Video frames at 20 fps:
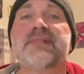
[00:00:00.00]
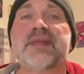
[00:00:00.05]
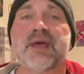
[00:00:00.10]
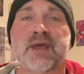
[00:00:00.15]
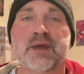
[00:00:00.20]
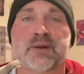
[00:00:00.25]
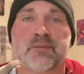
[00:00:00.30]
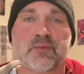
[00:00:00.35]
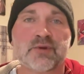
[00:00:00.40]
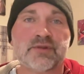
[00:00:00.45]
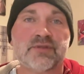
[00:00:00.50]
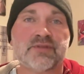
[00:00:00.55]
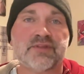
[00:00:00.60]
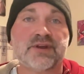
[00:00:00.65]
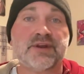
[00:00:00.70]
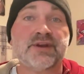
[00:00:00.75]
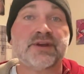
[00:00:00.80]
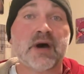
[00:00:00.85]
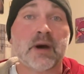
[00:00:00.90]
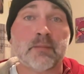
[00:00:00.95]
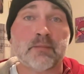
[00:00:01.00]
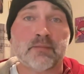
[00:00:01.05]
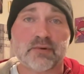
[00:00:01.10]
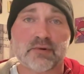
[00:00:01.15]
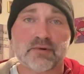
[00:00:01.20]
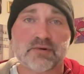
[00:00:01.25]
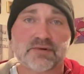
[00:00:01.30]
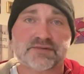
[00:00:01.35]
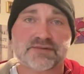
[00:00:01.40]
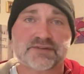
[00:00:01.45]
And when the
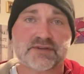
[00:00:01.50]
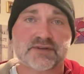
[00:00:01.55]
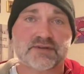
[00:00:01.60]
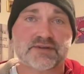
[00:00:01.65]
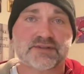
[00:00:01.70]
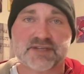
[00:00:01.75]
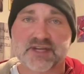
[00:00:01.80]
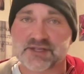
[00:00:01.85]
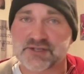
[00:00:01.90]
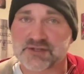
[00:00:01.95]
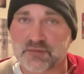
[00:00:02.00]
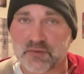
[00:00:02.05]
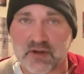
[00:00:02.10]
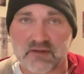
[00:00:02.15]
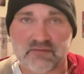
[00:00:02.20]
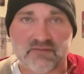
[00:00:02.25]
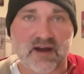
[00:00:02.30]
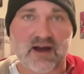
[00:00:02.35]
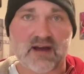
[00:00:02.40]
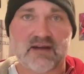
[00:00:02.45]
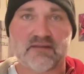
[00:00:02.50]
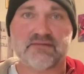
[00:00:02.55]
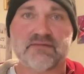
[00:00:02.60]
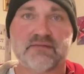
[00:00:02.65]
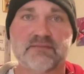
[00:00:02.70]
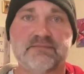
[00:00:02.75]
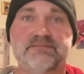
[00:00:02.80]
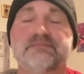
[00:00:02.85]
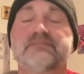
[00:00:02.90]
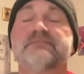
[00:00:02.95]
number's six twenty-five,
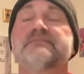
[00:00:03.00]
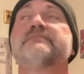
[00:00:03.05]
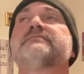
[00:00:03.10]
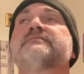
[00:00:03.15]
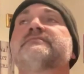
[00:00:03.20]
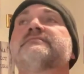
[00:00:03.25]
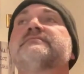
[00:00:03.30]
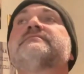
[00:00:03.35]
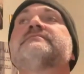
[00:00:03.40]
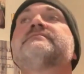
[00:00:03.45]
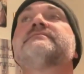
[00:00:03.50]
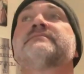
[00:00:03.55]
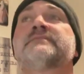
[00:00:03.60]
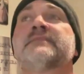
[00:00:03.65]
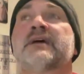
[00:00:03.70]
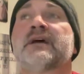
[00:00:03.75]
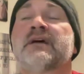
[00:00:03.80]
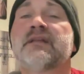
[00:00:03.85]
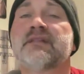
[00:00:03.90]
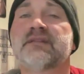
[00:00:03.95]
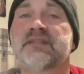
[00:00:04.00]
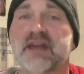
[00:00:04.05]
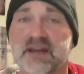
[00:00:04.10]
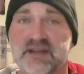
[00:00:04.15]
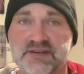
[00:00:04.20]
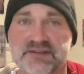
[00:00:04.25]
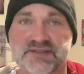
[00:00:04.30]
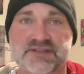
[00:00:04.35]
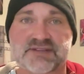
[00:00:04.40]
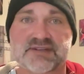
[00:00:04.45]
that
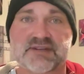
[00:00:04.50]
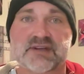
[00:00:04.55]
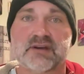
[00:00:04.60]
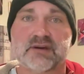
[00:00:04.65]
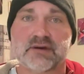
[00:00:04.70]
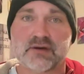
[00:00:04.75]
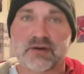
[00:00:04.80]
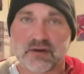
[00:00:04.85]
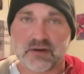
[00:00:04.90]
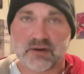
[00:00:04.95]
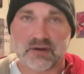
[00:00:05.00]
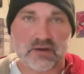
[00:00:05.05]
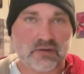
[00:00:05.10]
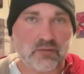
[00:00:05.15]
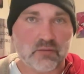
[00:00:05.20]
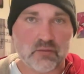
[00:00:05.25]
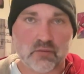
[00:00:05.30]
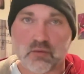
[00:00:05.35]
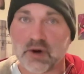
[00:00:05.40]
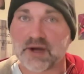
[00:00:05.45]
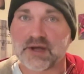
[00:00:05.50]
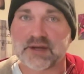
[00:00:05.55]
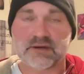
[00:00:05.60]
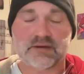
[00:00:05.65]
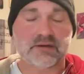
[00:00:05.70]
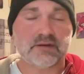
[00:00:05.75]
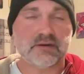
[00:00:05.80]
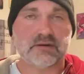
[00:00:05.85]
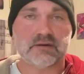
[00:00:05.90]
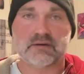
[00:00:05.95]
is what
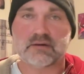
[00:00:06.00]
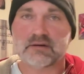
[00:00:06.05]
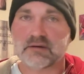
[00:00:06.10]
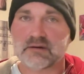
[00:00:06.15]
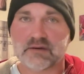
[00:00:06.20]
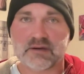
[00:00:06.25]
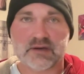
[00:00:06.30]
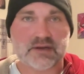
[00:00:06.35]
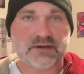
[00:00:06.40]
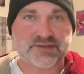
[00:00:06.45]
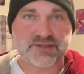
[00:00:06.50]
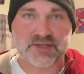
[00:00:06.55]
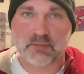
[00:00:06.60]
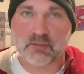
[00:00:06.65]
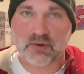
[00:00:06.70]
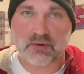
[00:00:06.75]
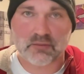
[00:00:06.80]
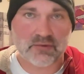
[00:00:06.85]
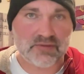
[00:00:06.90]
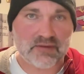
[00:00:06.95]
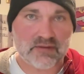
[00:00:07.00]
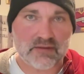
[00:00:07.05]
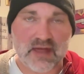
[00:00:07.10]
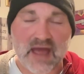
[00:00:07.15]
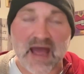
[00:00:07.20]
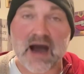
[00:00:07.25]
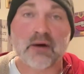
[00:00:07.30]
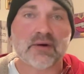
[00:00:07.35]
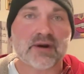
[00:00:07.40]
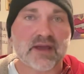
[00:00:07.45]
someone
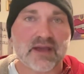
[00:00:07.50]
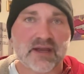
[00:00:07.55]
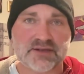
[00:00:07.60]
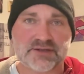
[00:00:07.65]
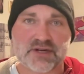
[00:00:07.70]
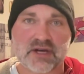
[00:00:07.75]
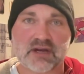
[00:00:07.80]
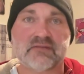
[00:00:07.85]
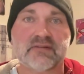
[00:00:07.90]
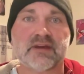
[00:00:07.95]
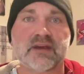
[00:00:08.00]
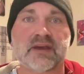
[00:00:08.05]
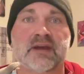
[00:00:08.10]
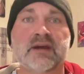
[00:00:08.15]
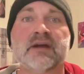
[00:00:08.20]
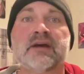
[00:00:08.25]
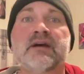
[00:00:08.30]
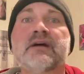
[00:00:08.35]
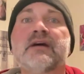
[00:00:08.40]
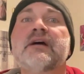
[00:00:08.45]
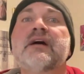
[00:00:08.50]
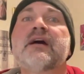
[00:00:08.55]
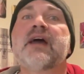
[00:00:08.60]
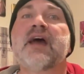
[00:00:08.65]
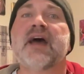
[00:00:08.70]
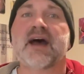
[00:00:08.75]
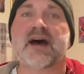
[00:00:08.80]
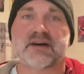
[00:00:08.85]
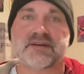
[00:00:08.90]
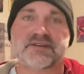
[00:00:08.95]
without H I V
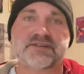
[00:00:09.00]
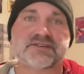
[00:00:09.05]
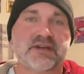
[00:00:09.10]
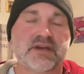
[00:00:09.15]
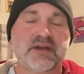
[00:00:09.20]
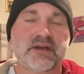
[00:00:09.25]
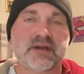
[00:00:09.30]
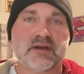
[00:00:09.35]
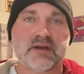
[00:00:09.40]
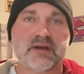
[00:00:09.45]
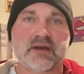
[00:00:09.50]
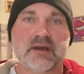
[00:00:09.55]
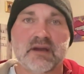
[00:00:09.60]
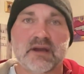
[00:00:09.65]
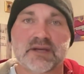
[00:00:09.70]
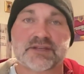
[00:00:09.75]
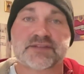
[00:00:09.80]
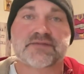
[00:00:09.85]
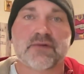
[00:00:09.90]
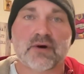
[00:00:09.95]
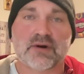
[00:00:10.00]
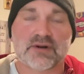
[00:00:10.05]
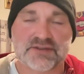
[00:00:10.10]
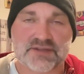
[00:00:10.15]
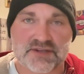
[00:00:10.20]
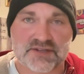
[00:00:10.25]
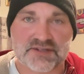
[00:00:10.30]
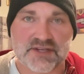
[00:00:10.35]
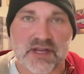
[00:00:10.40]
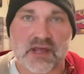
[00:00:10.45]
has as far as
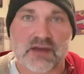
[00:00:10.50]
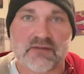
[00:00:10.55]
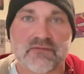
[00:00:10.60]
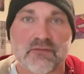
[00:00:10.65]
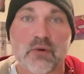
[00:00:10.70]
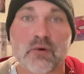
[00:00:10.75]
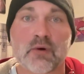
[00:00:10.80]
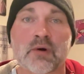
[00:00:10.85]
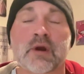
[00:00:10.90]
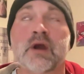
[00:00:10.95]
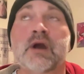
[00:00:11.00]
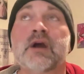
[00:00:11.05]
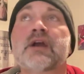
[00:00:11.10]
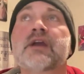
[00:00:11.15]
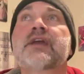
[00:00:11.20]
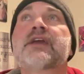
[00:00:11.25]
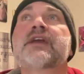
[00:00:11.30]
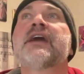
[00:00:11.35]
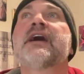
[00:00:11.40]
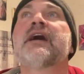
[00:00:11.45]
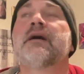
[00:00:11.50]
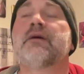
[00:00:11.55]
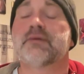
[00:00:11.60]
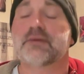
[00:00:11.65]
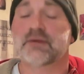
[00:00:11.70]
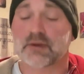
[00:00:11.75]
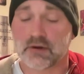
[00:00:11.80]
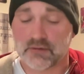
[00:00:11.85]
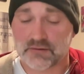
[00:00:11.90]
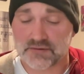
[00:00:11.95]
the C D four count
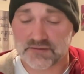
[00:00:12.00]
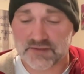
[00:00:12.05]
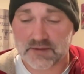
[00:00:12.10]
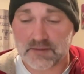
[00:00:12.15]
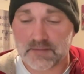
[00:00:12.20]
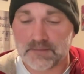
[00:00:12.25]
goes.